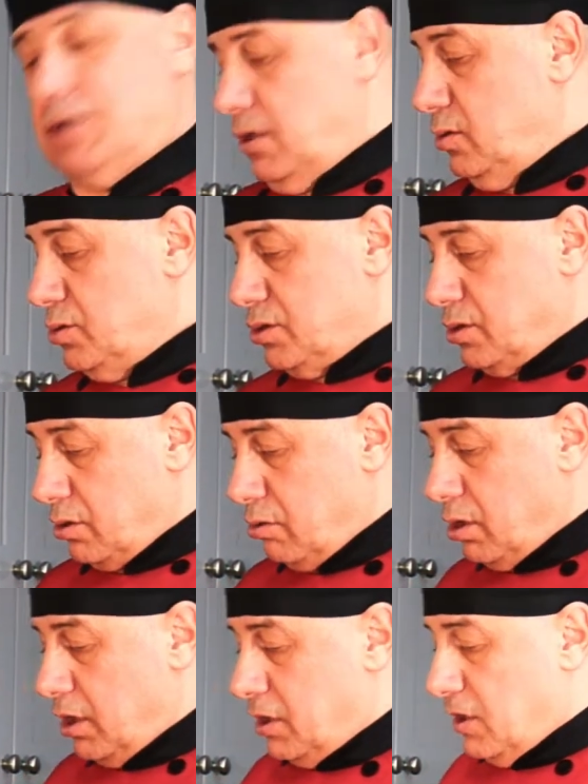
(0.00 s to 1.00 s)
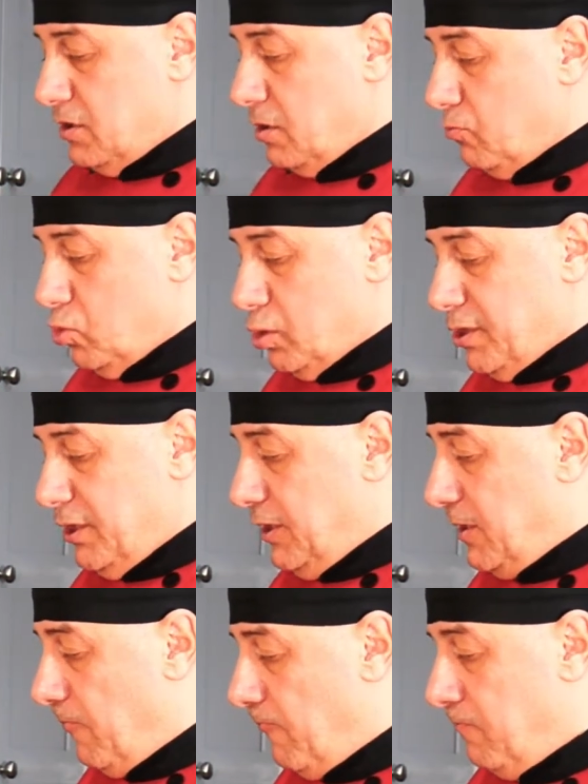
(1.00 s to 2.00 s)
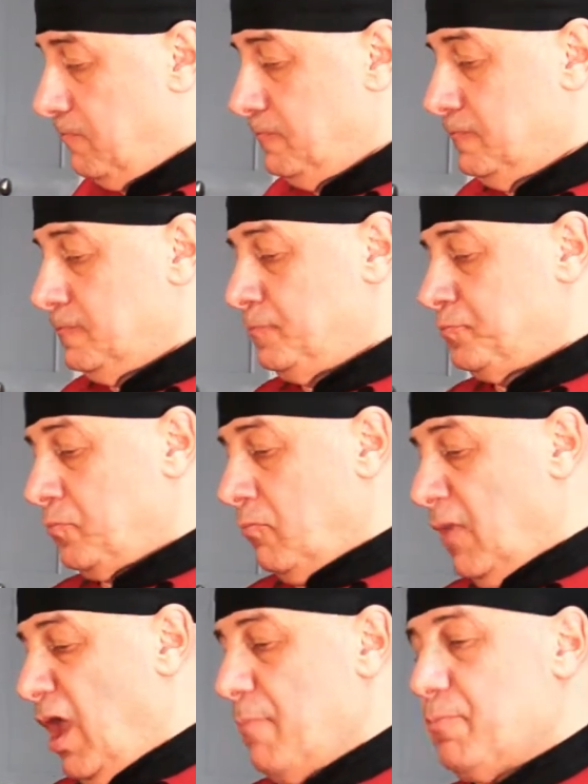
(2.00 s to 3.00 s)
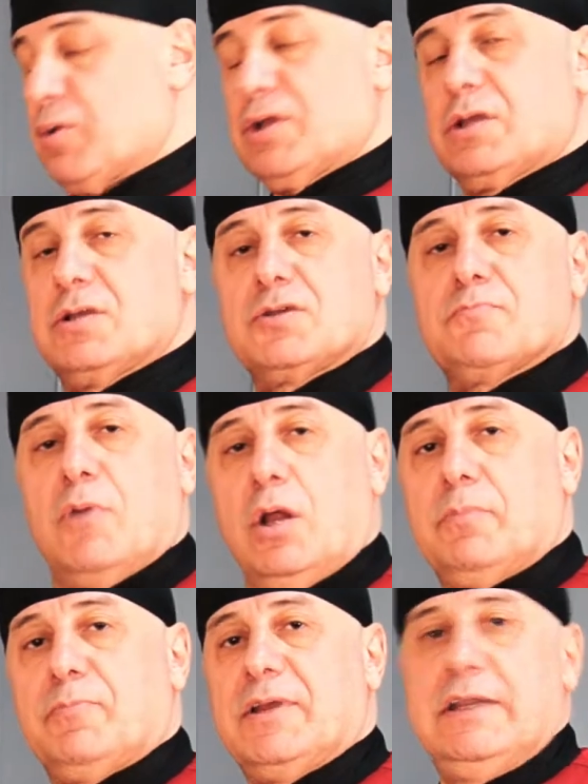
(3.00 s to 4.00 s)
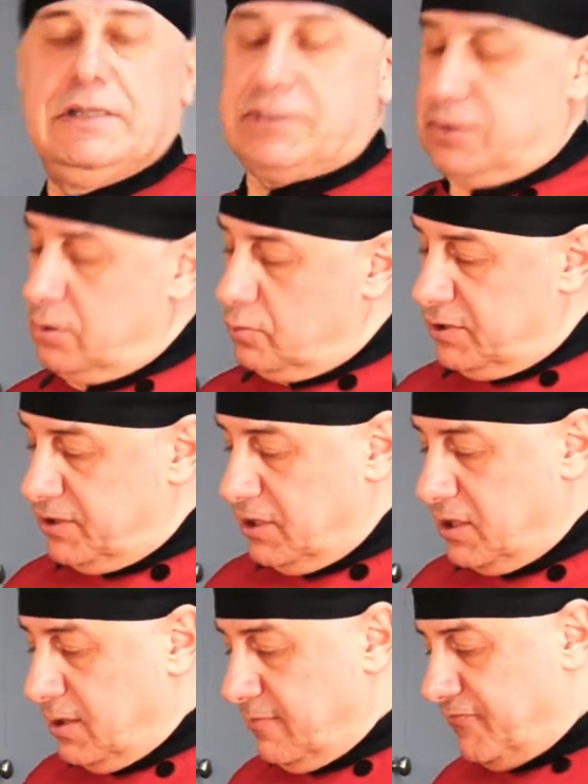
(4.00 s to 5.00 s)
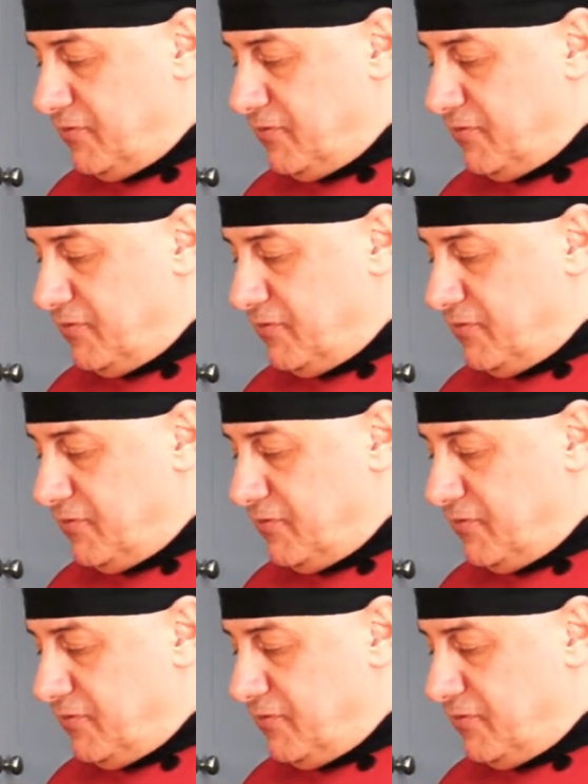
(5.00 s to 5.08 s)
They used to cook it in the morning and put it in a small plate, so when they come